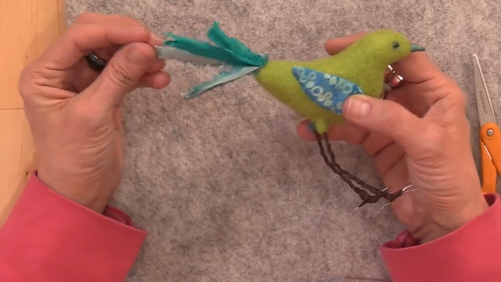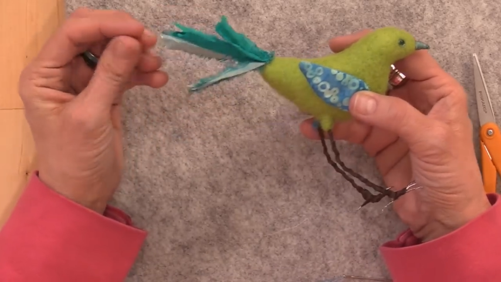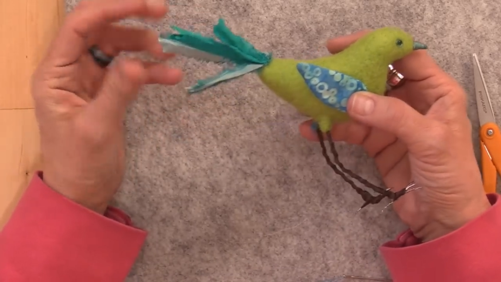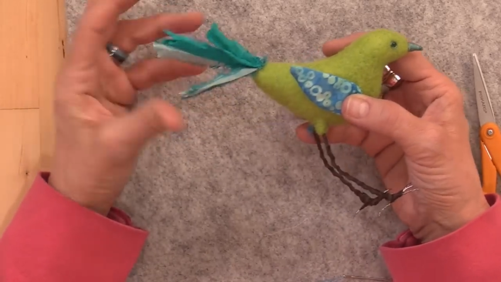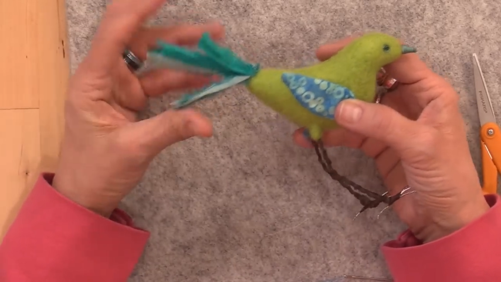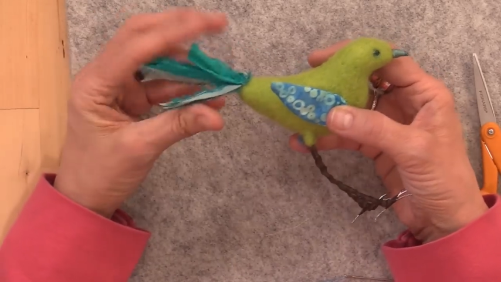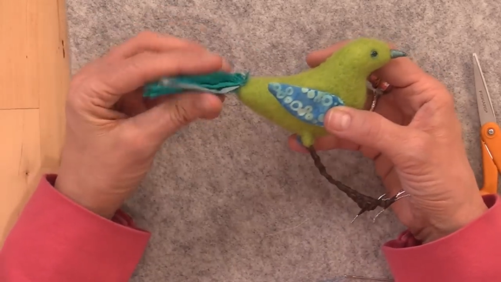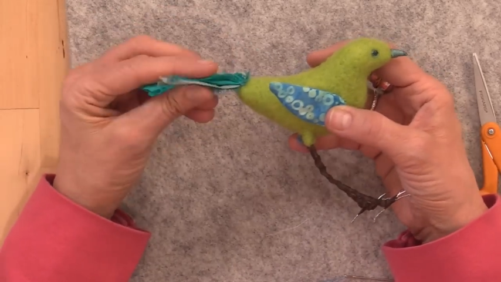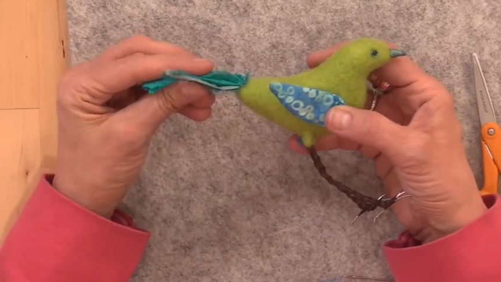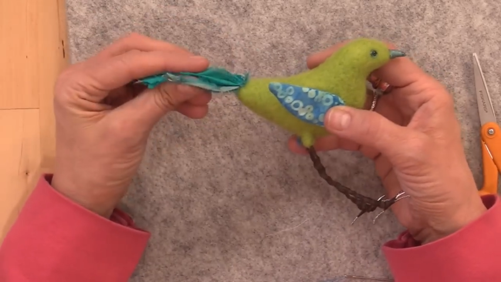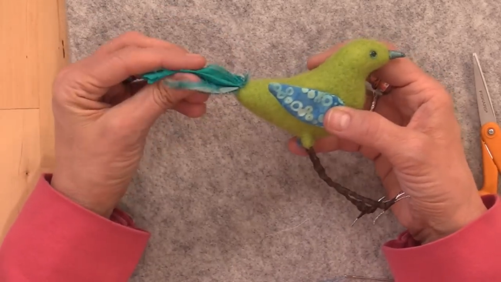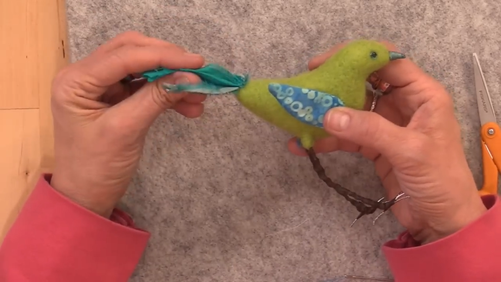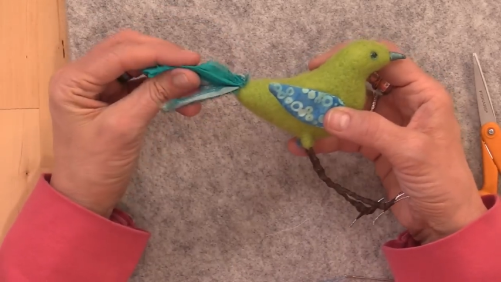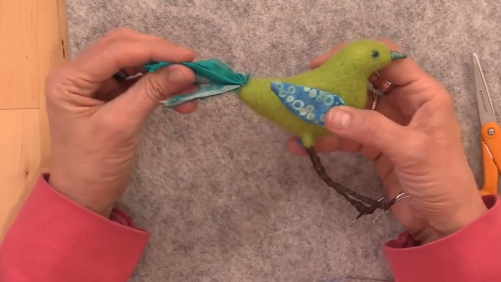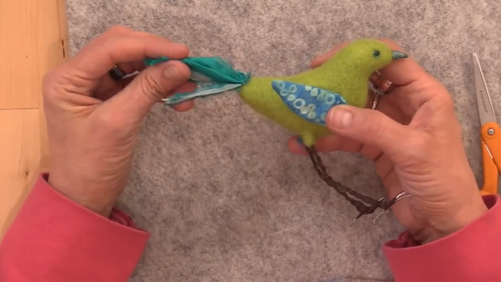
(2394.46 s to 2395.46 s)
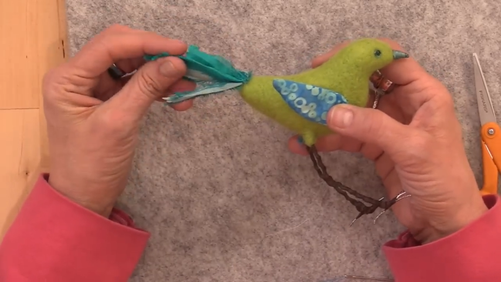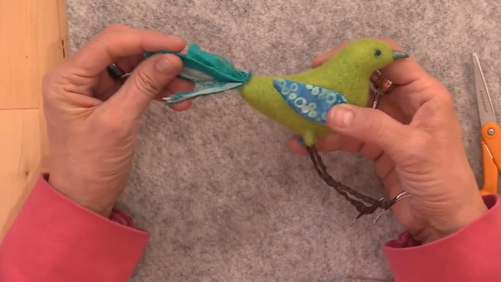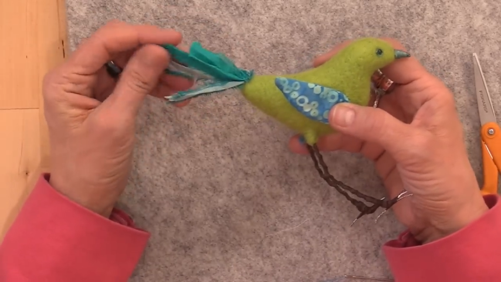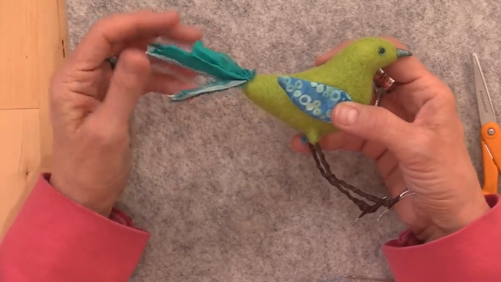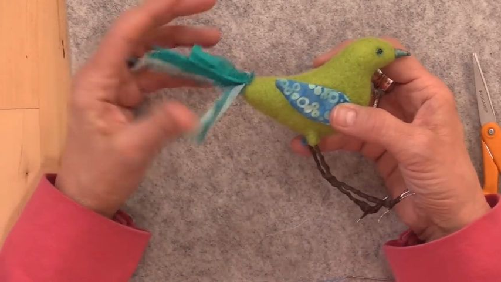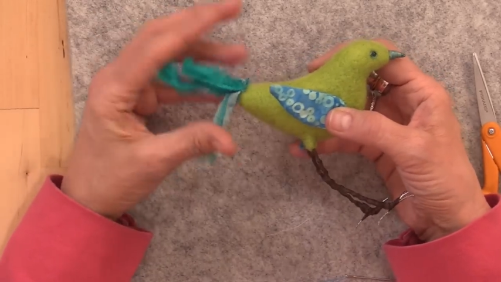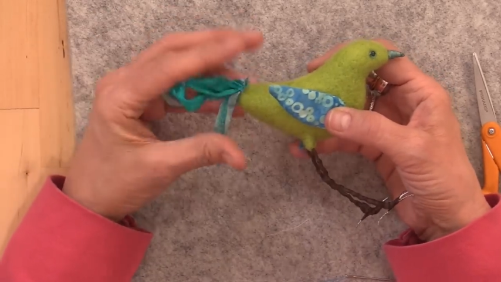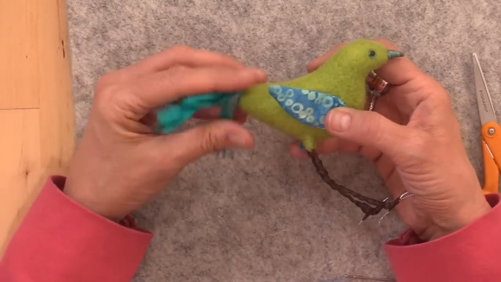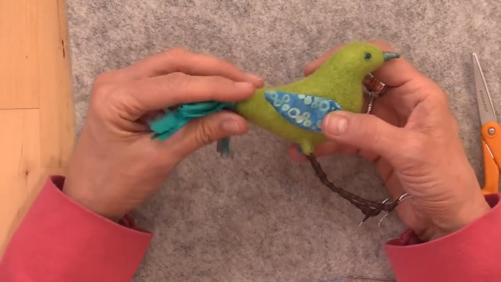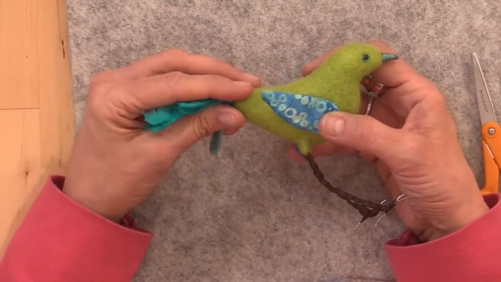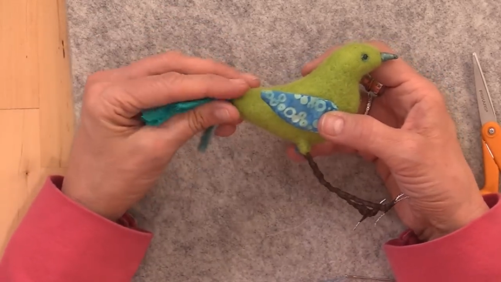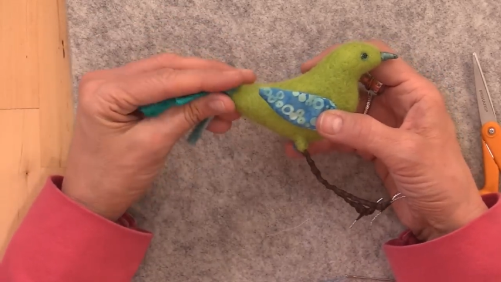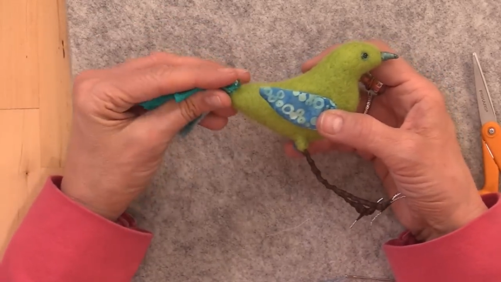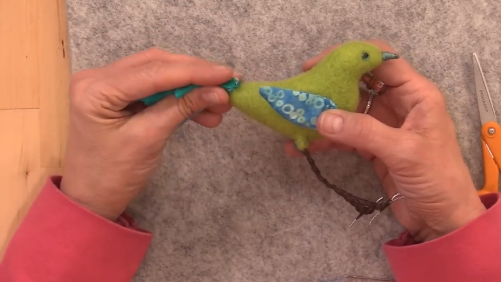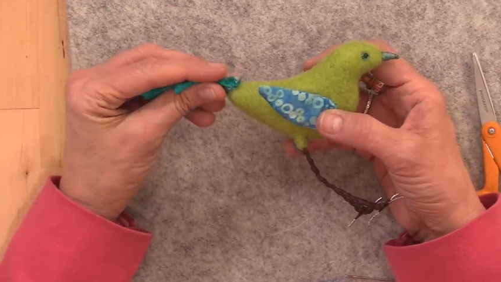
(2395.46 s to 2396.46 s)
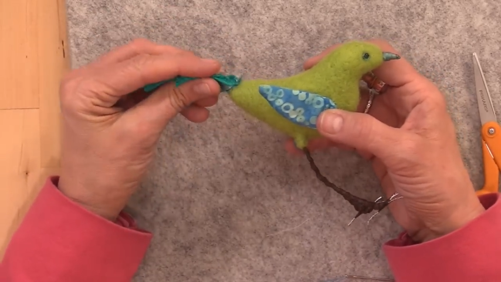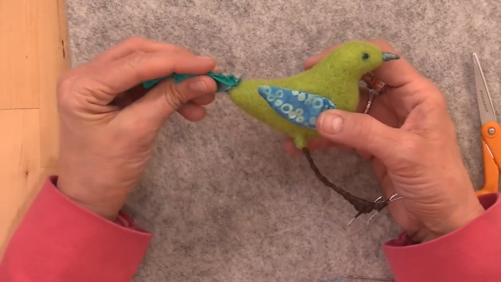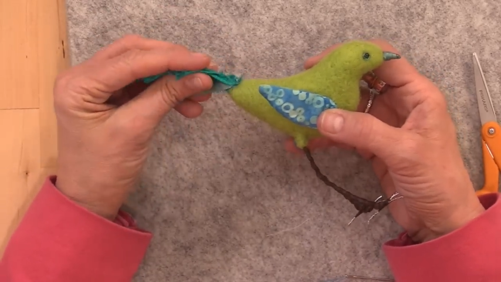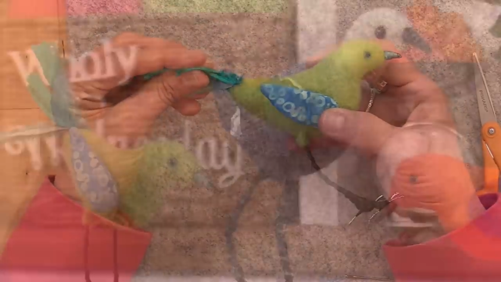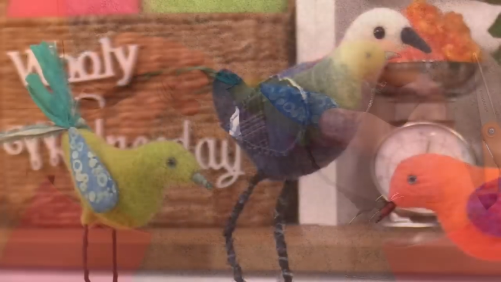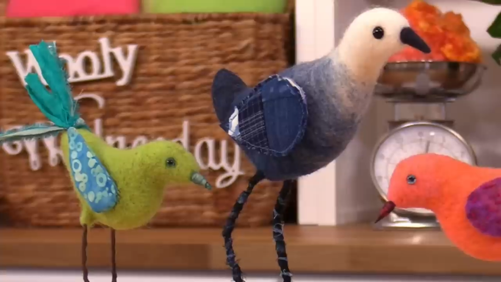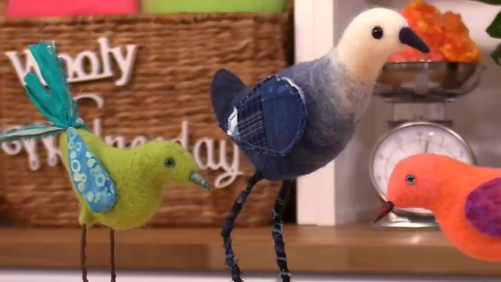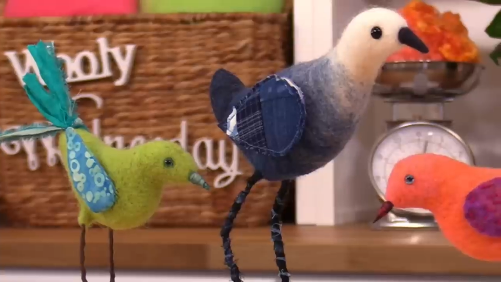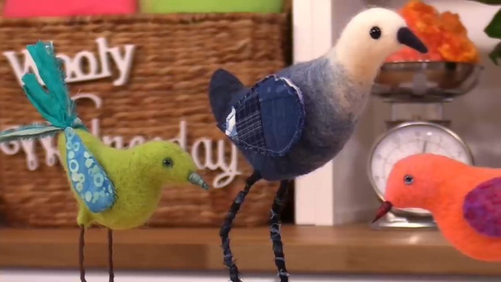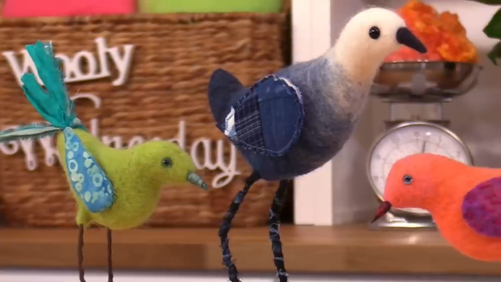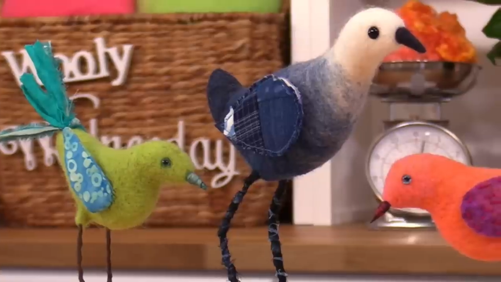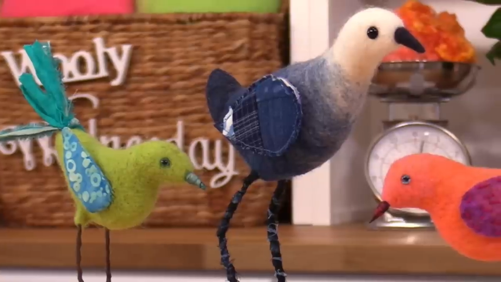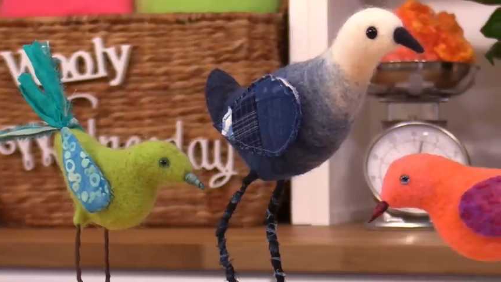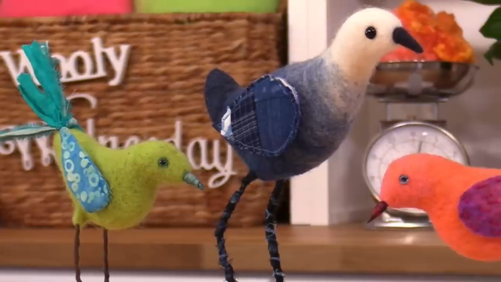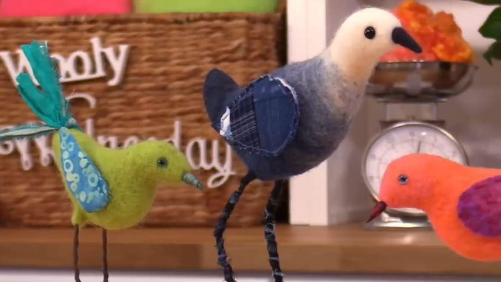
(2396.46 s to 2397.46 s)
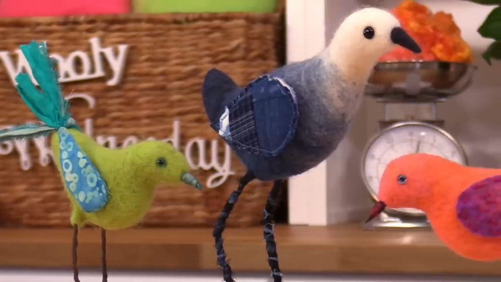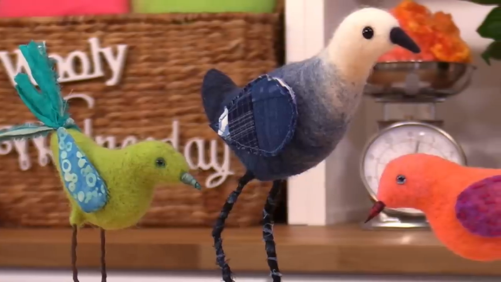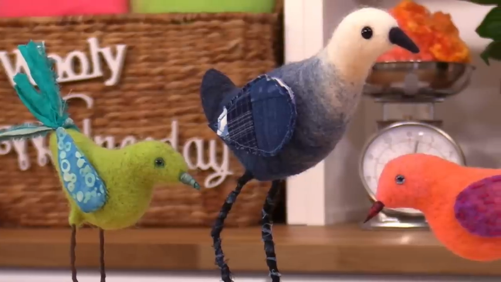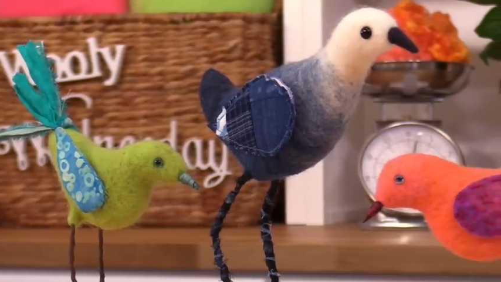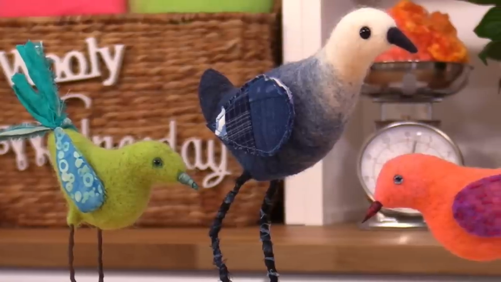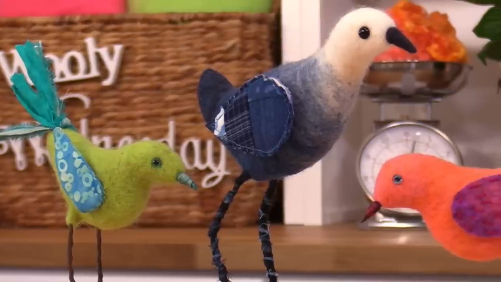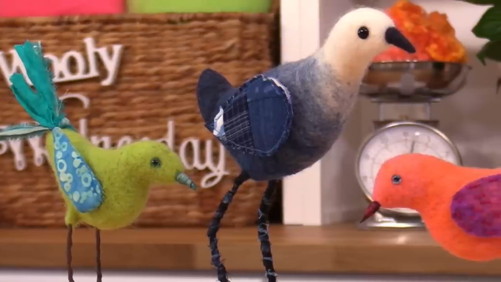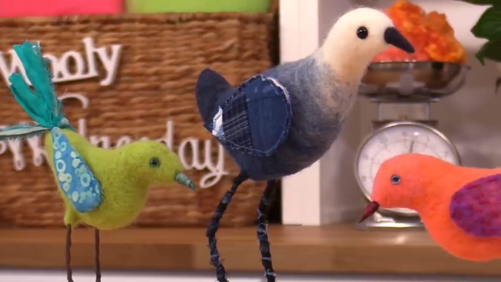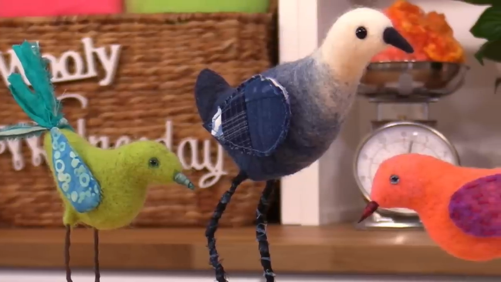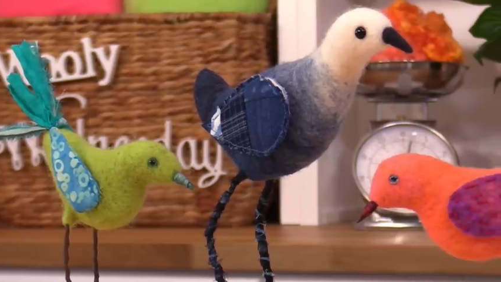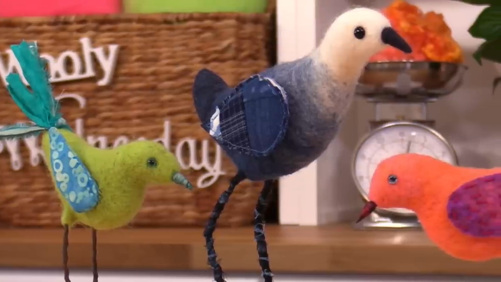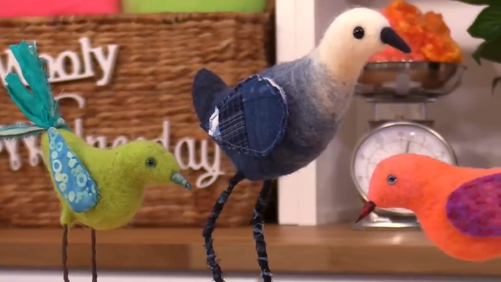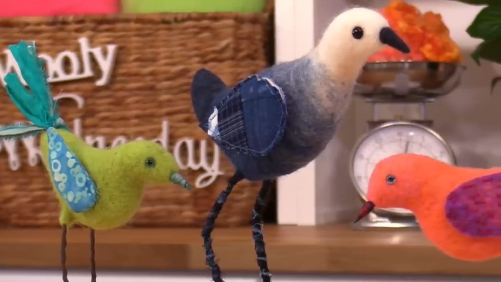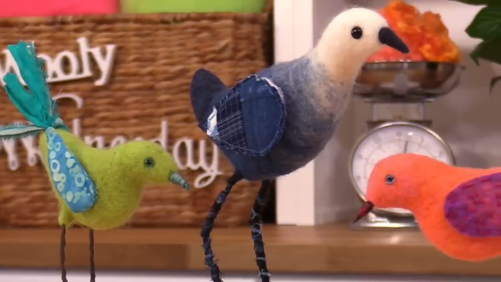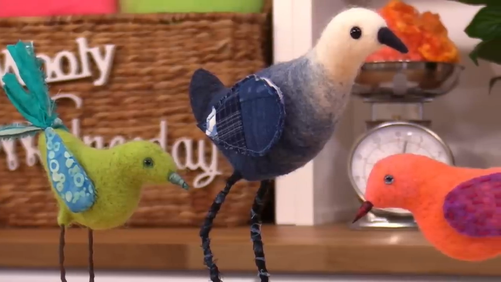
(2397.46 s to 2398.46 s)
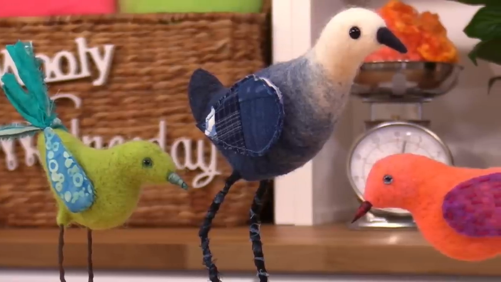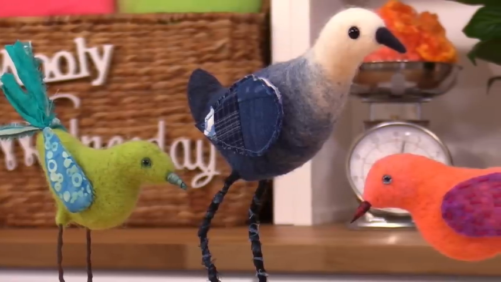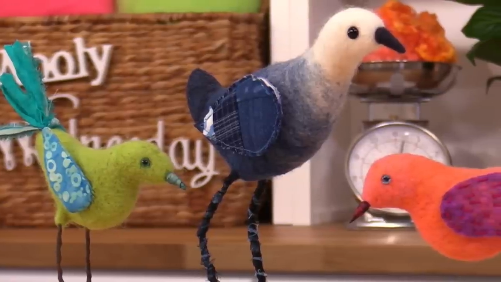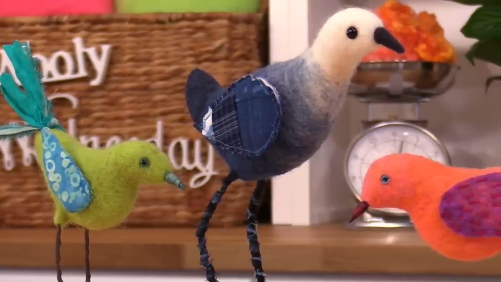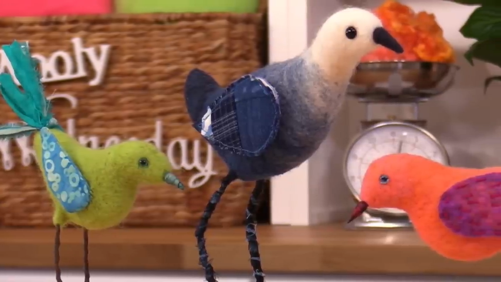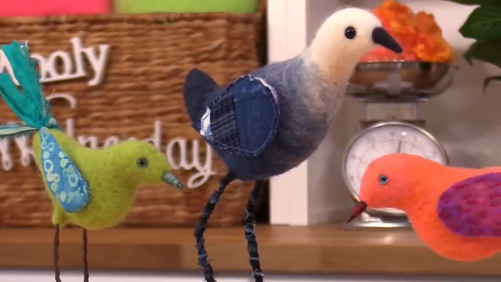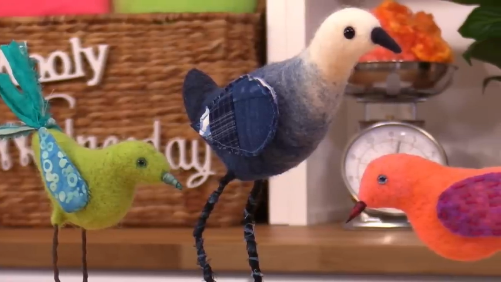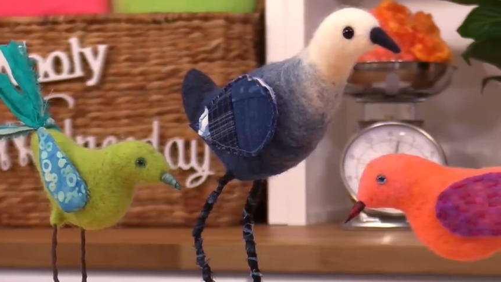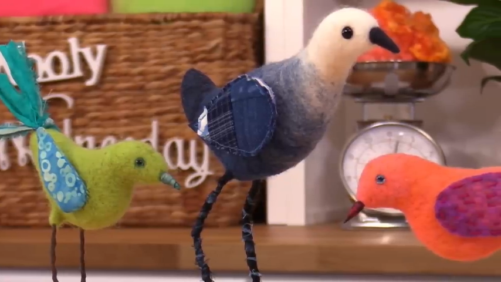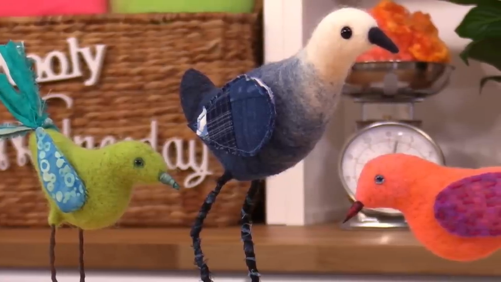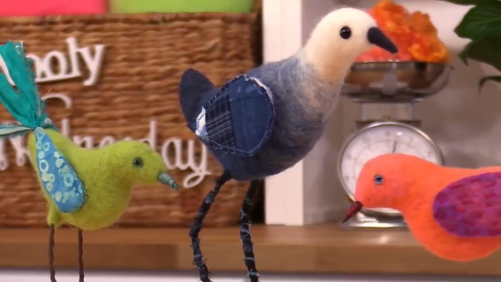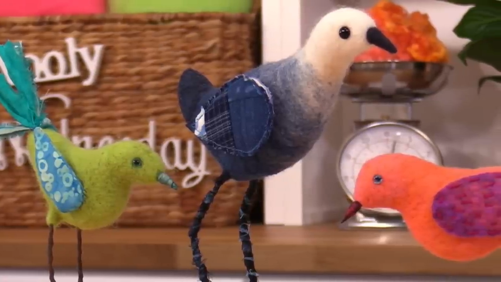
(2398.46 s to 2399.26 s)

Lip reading: (no speaker visible)